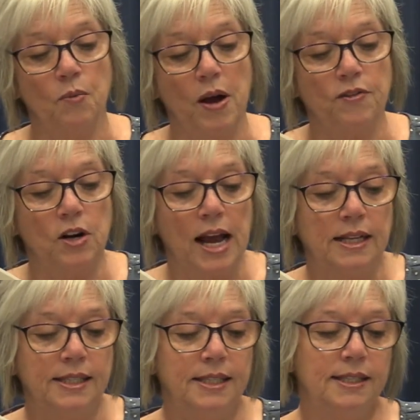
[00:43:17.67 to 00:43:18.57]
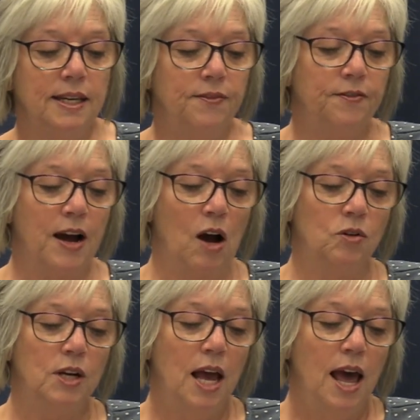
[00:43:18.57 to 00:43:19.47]
However, NCC
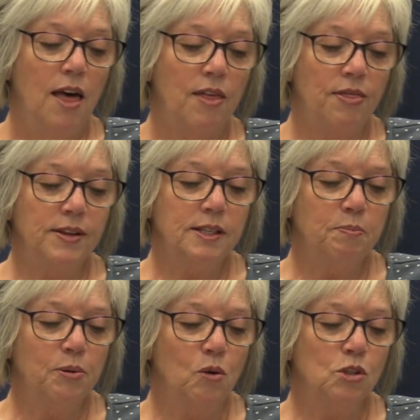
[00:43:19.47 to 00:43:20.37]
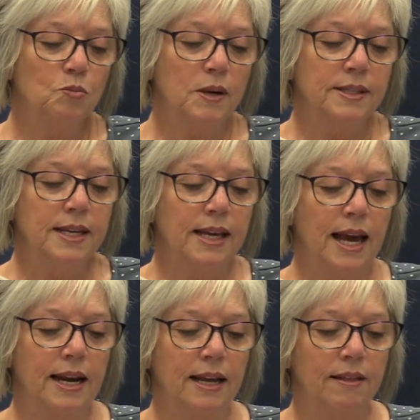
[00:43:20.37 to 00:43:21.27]
found that this approach wasn't
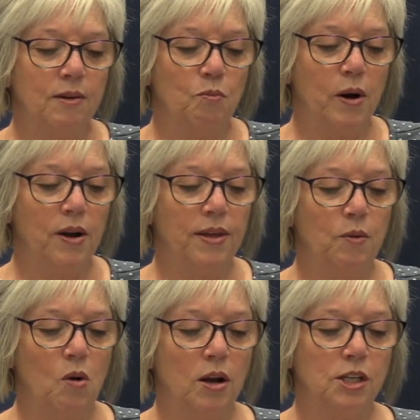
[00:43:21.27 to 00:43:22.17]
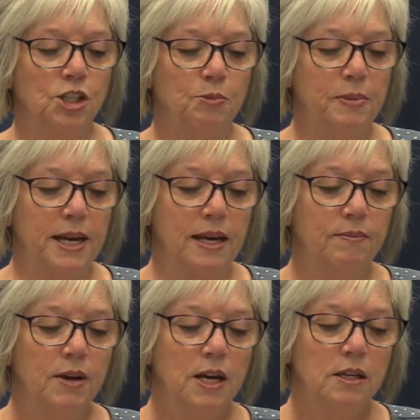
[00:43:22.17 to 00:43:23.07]
getting them where they wanted to be.
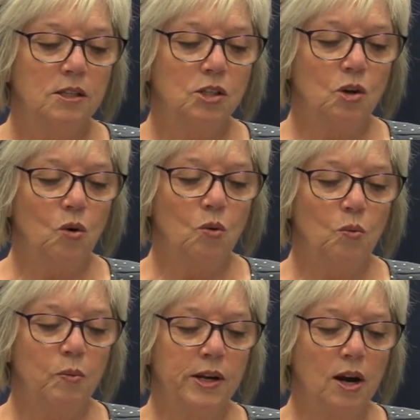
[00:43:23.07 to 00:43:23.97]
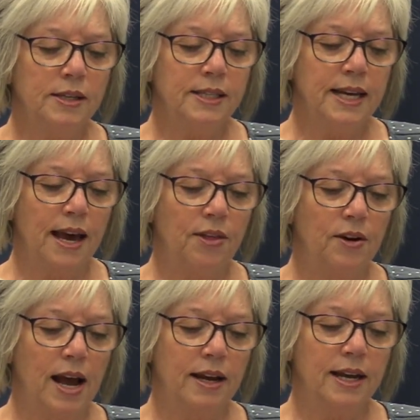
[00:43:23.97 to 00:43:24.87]
So we got
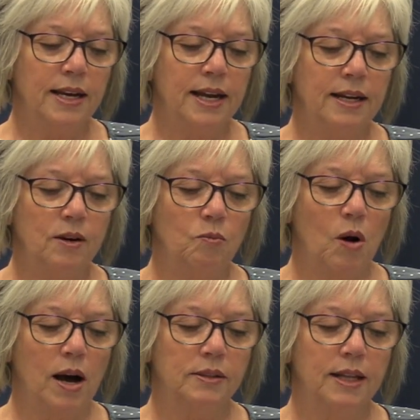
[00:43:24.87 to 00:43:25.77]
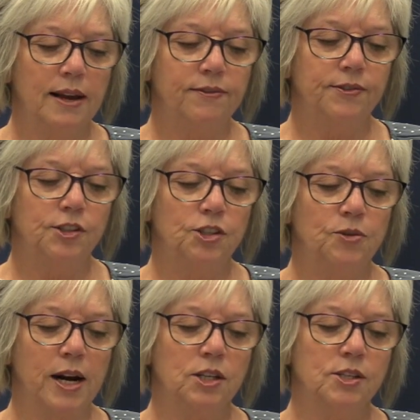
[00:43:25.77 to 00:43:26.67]
together at Canadian Wildlife
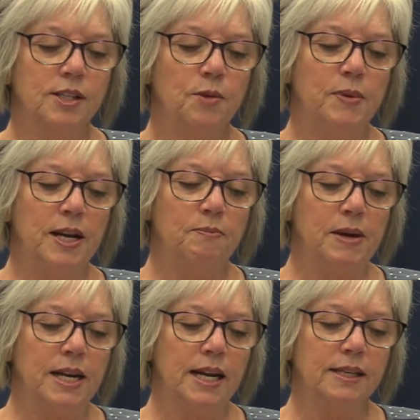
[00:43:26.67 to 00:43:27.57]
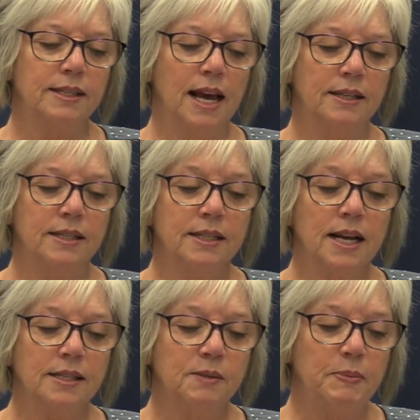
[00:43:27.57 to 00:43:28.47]
Directors Committee meetings and
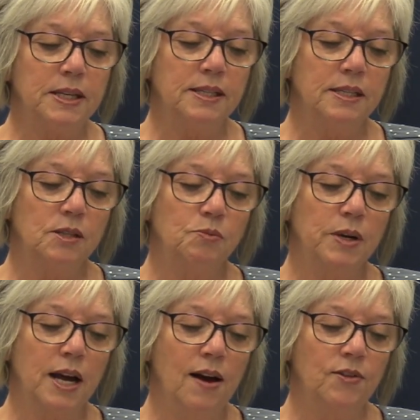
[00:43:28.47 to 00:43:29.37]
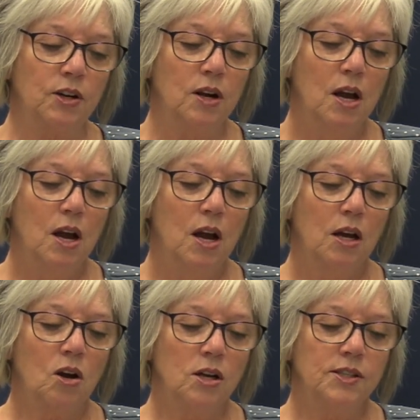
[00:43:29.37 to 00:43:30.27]
discussed species recover,
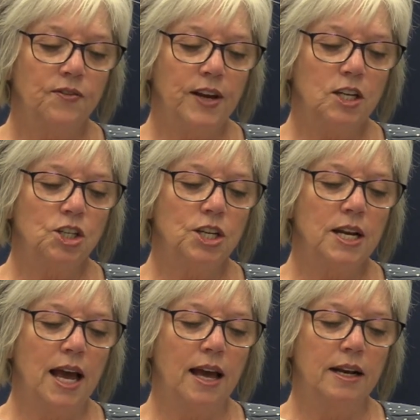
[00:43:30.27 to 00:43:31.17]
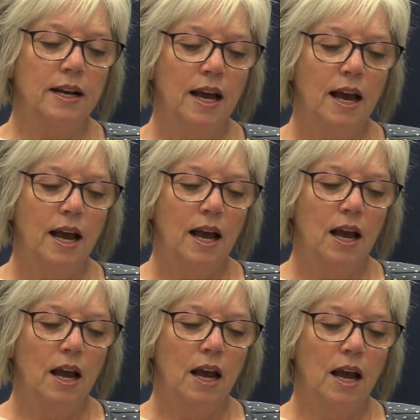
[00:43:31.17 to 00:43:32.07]
conservation, and
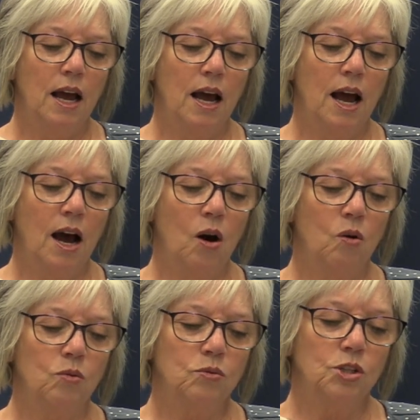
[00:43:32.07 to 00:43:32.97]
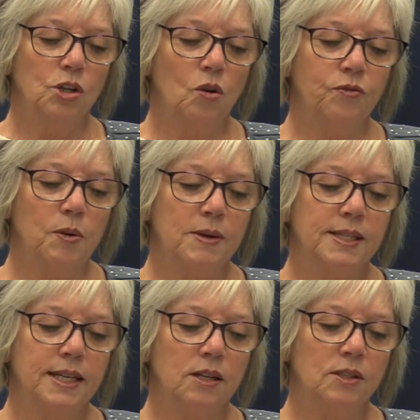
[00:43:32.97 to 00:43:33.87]
how to go from a
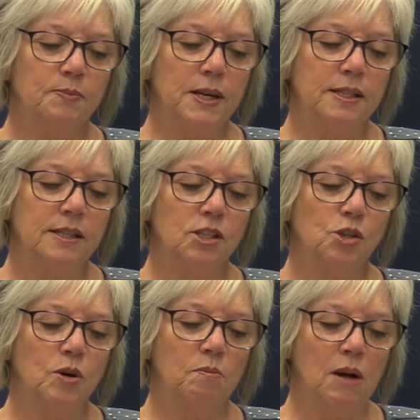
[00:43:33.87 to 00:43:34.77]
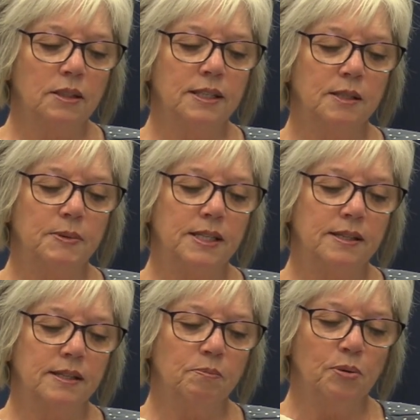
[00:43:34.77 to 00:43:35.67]
single species to a multi
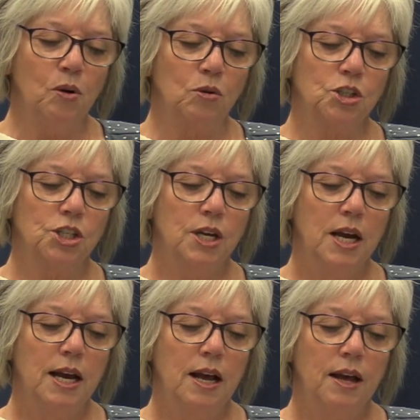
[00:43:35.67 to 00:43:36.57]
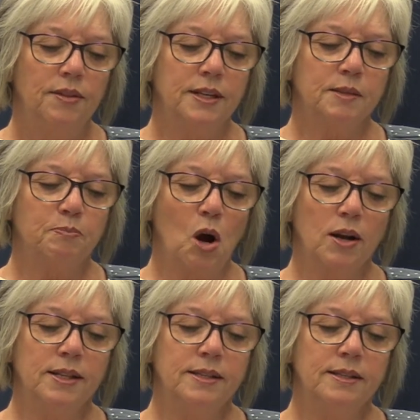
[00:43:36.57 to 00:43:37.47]
species approach. This
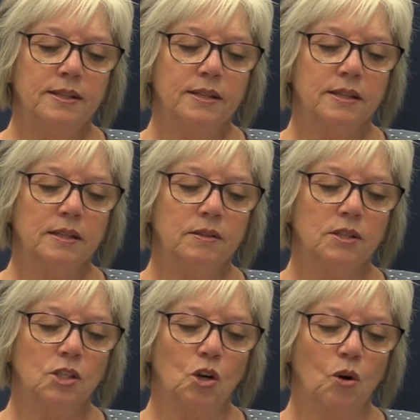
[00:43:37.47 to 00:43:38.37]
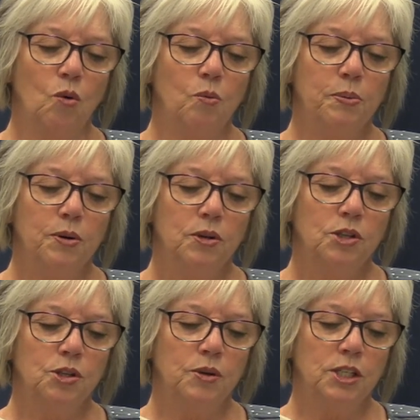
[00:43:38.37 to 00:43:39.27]
broadens the scope
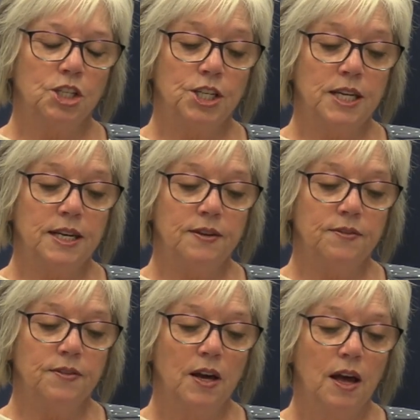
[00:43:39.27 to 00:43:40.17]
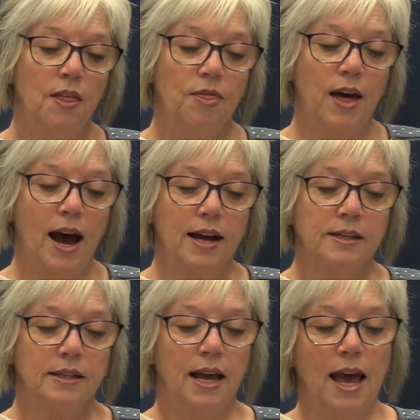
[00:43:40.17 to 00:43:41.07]
to achieve
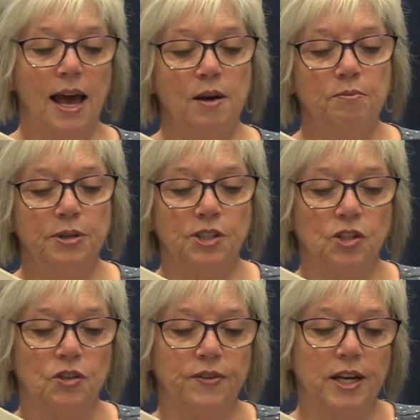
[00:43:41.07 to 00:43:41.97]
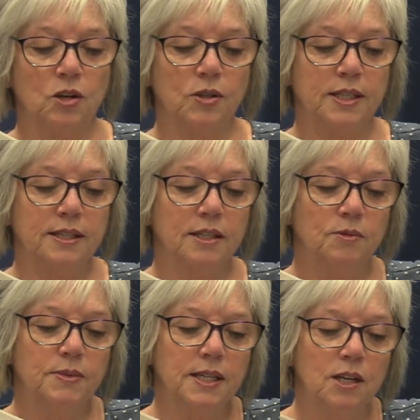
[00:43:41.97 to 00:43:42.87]
that and preserve
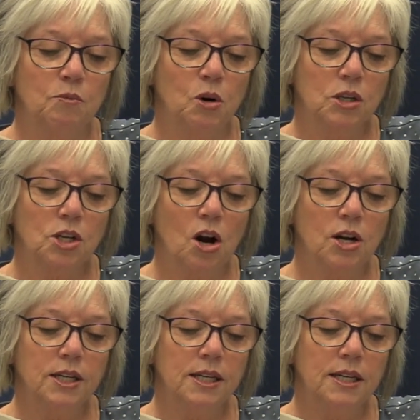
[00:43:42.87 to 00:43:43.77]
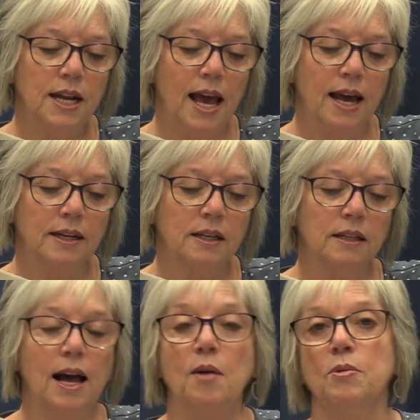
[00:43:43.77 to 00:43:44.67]
ecosystems in a more targeted and
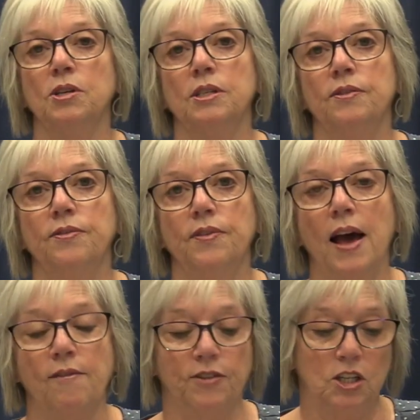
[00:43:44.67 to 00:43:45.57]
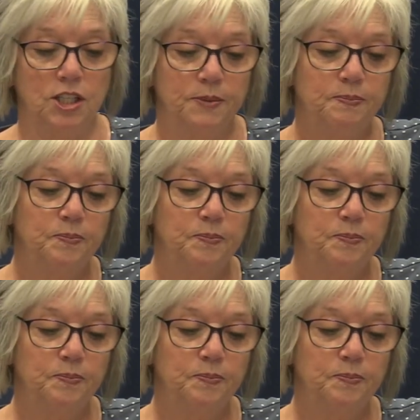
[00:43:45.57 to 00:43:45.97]
collaborative effort.